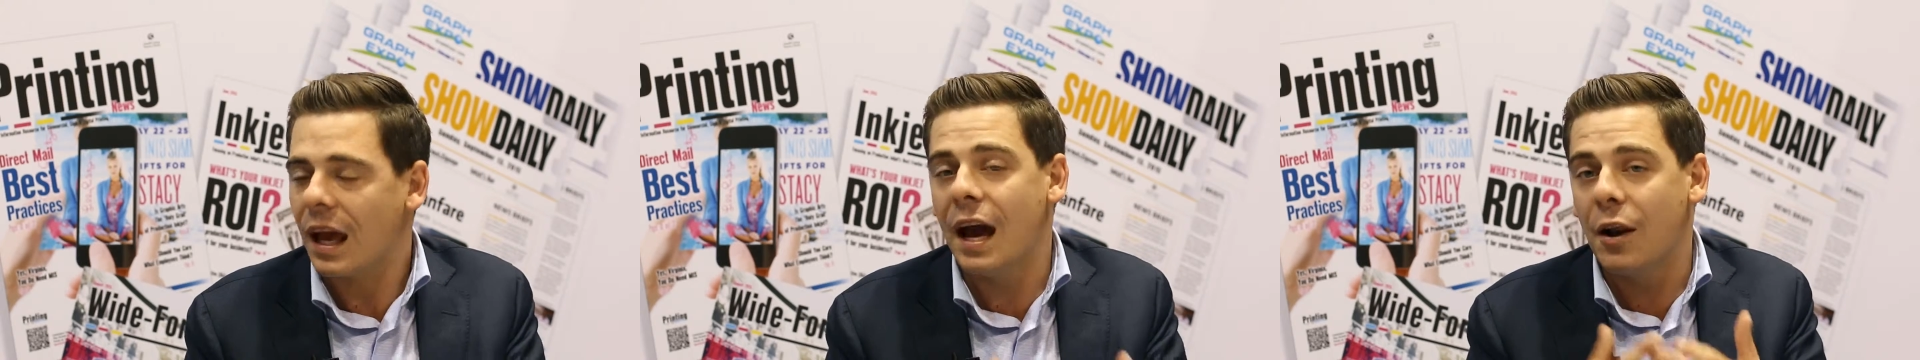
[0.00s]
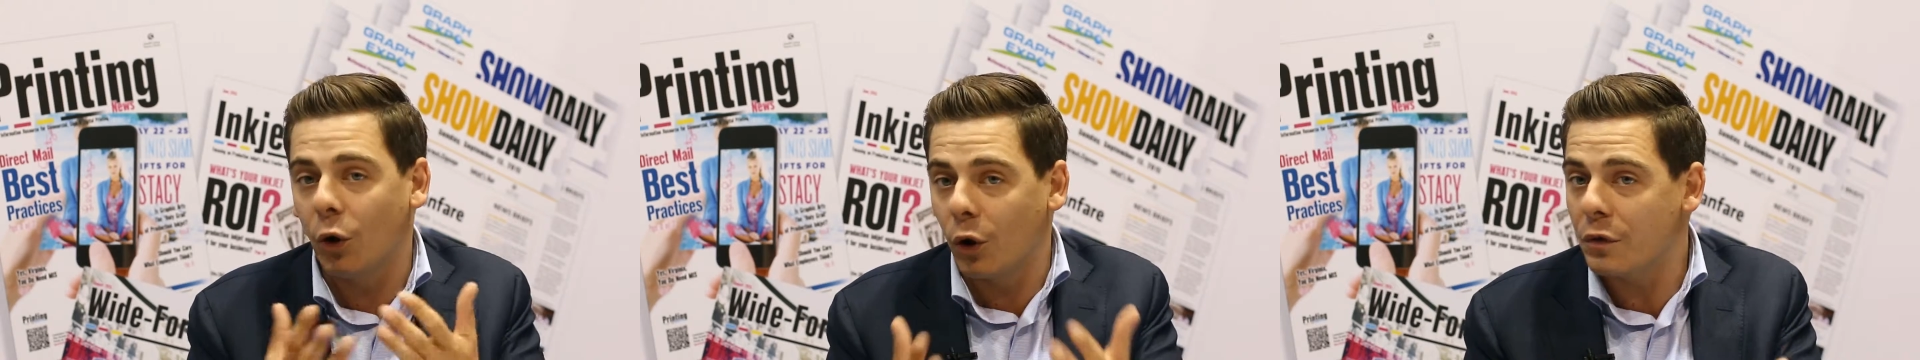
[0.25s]

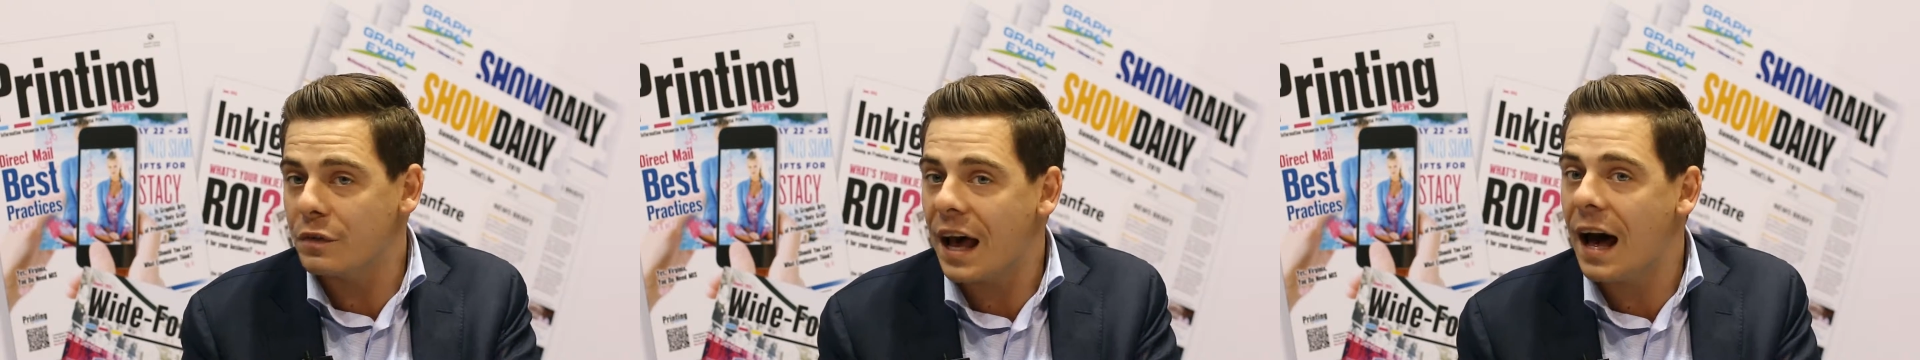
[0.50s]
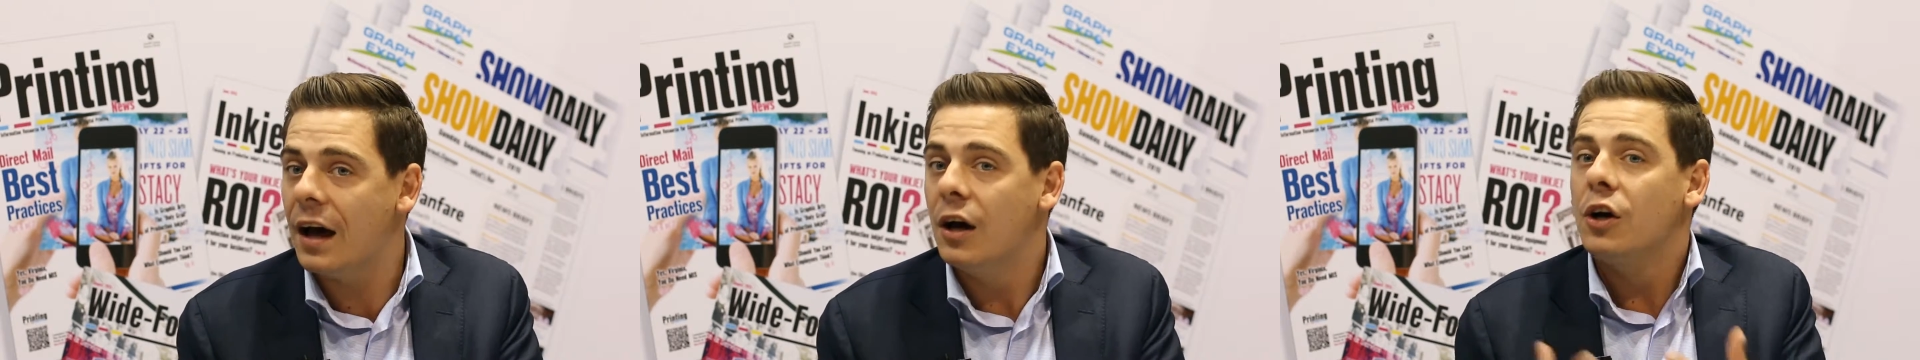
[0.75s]
And all of
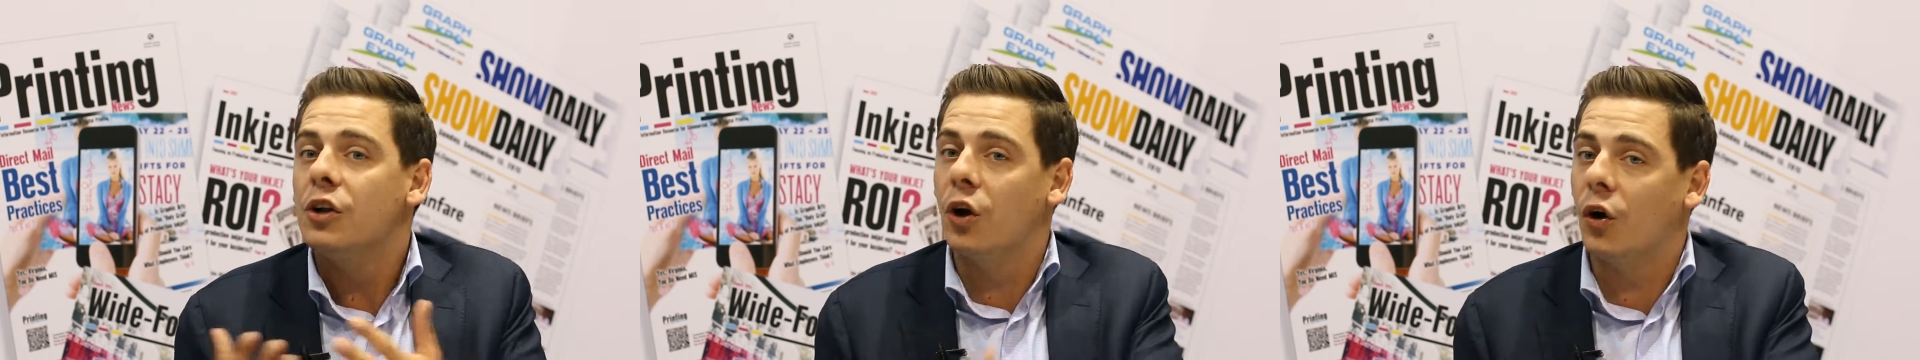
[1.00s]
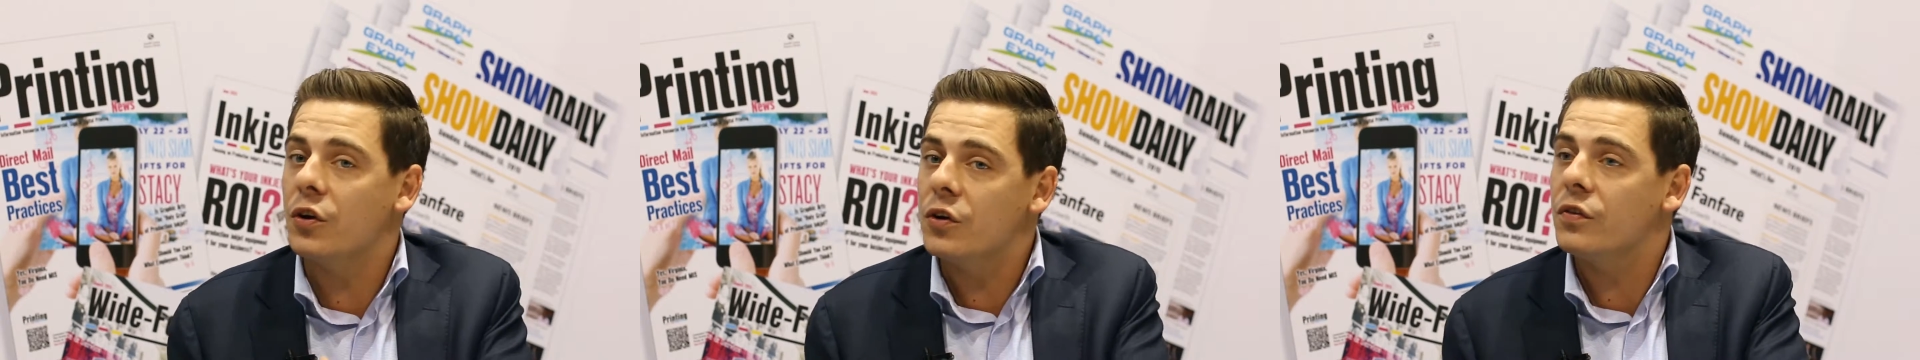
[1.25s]
that,
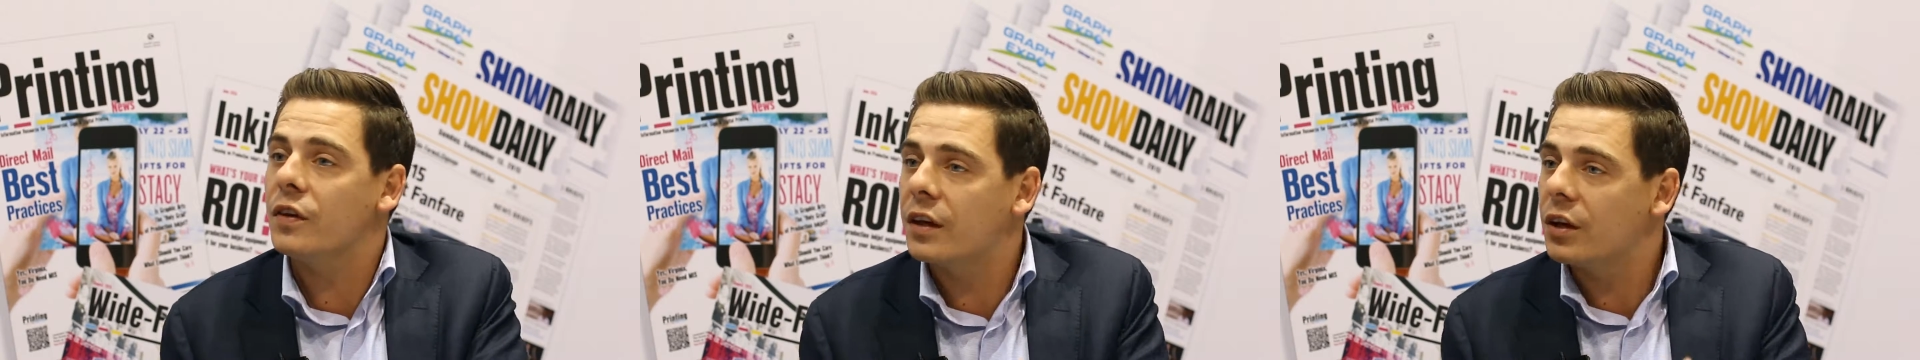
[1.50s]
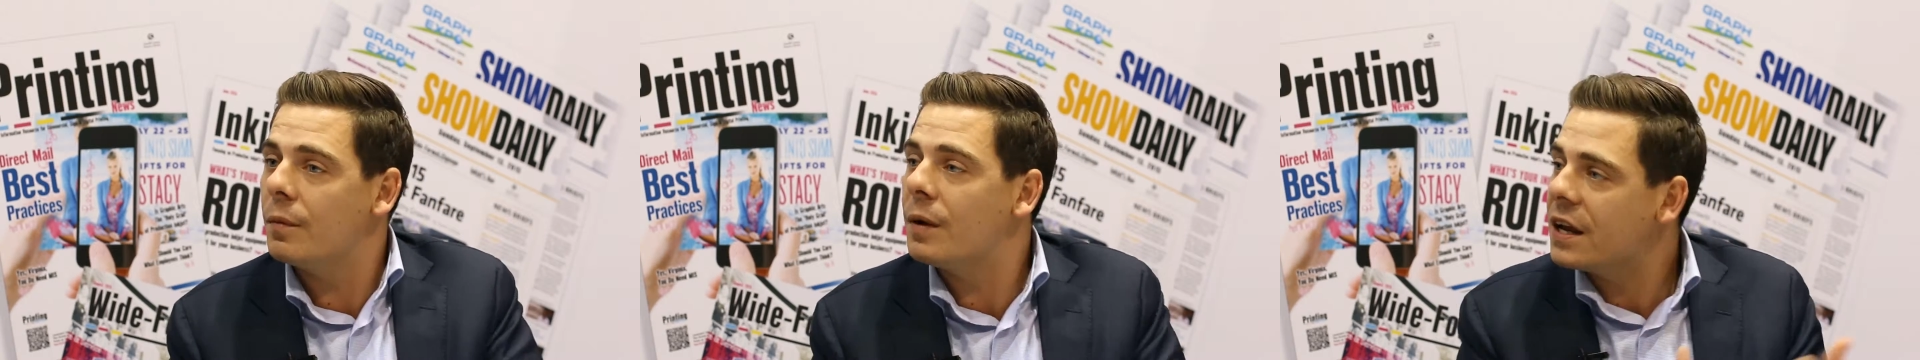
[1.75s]
not using
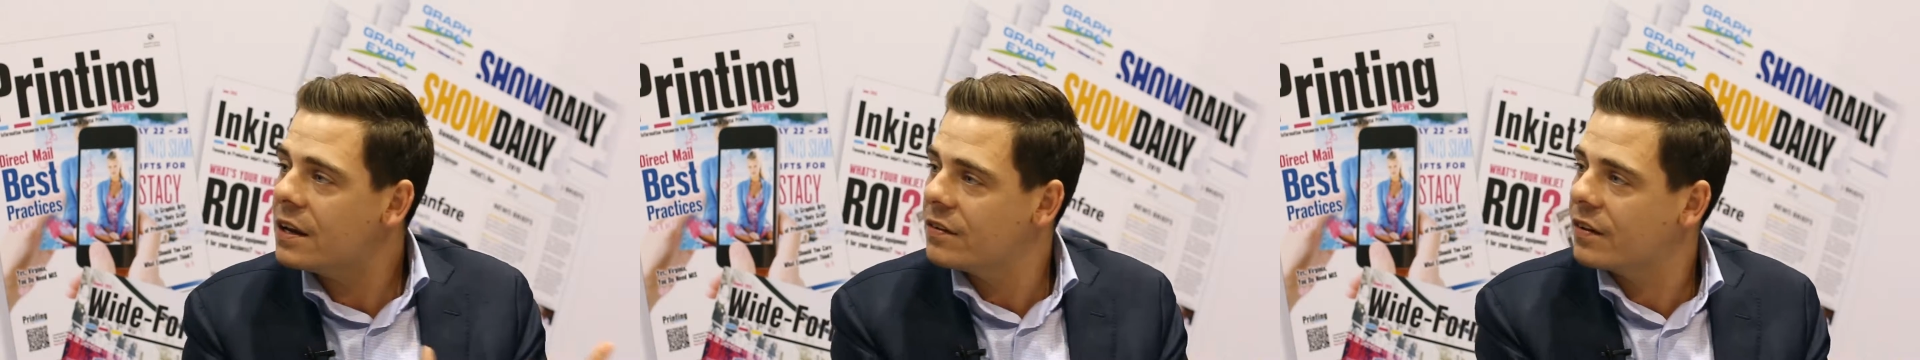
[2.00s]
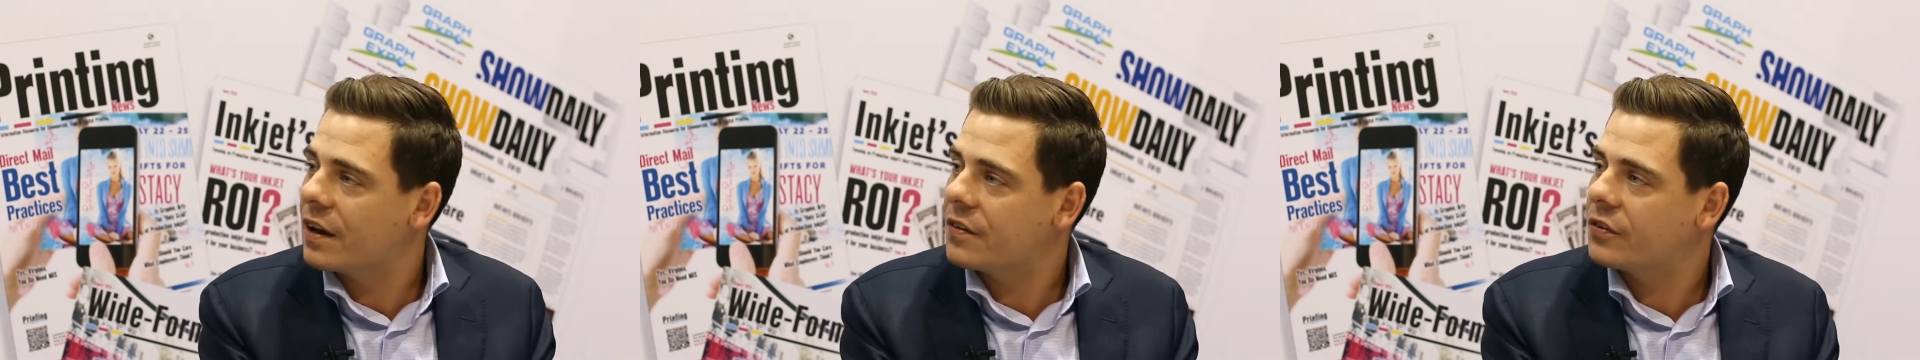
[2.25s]
Adobe
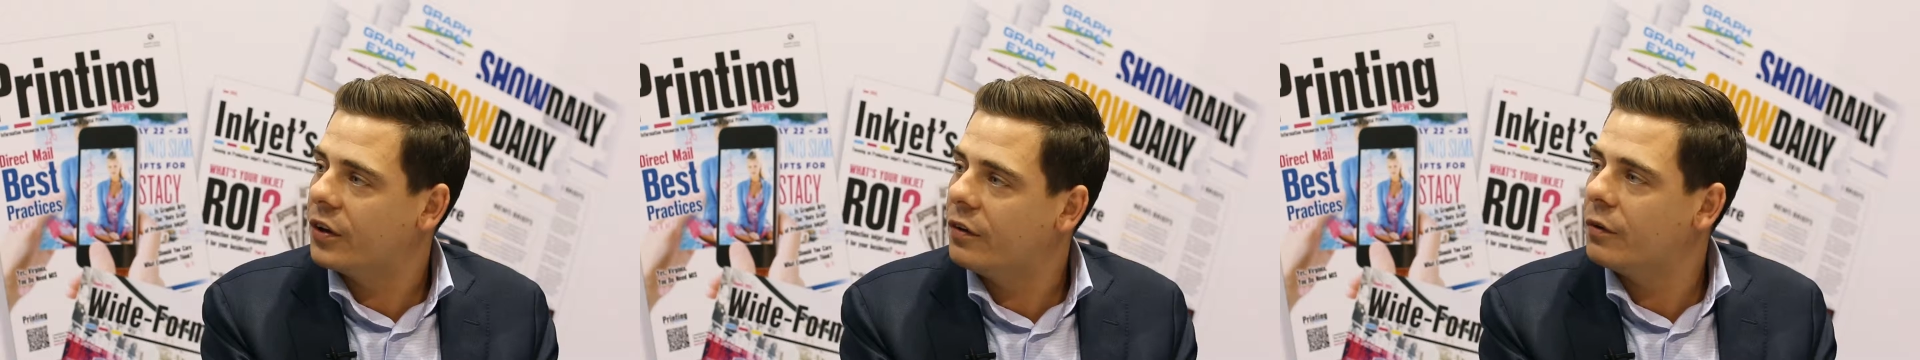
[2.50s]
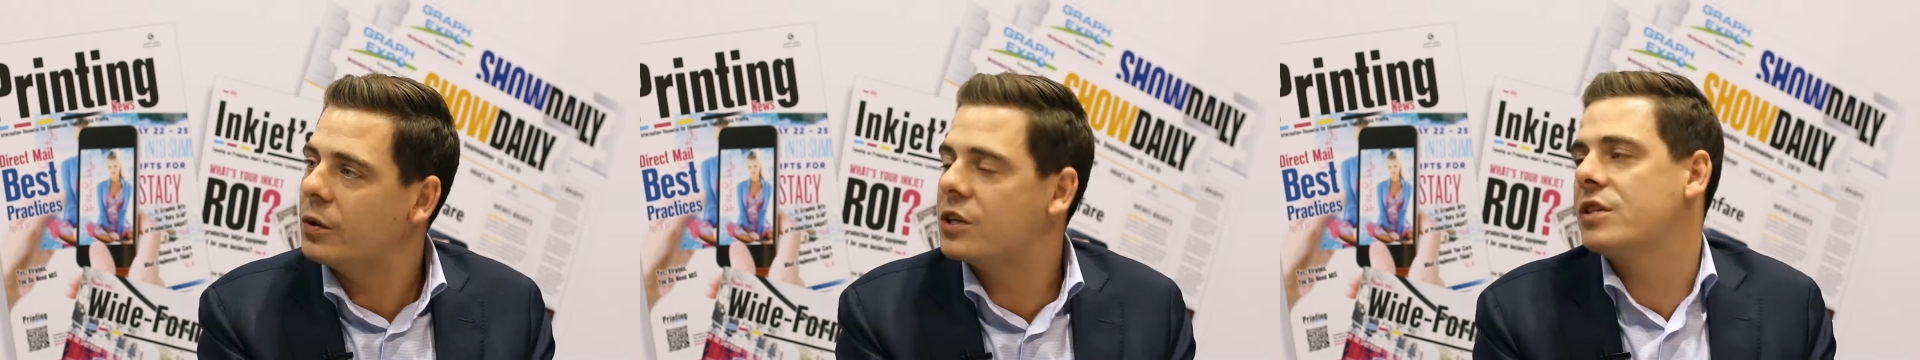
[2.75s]
InDesign
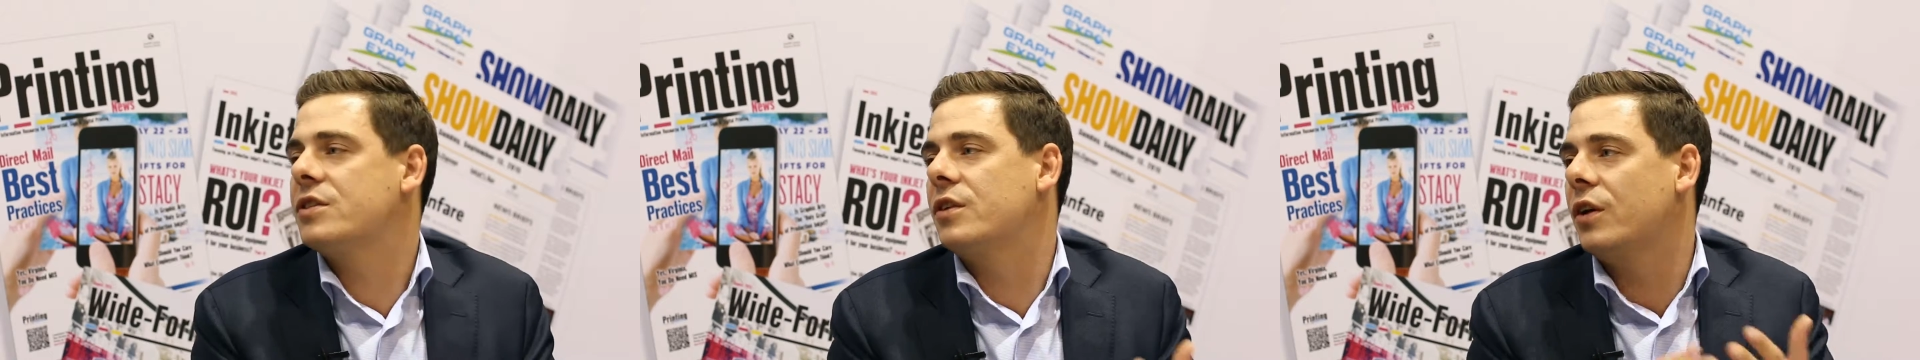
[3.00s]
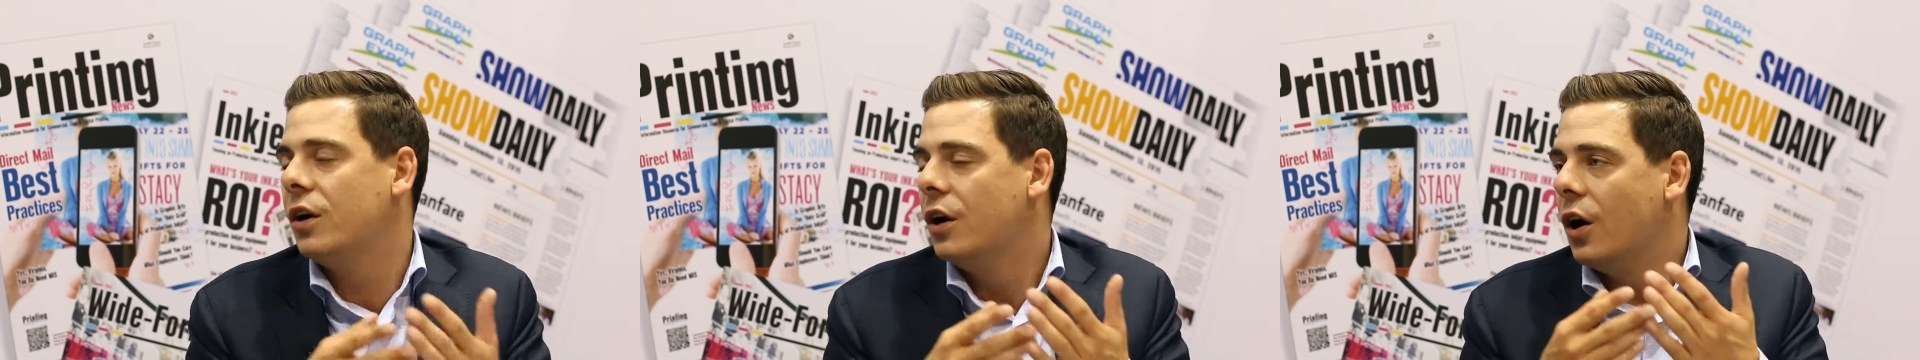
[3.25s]
Server, which is a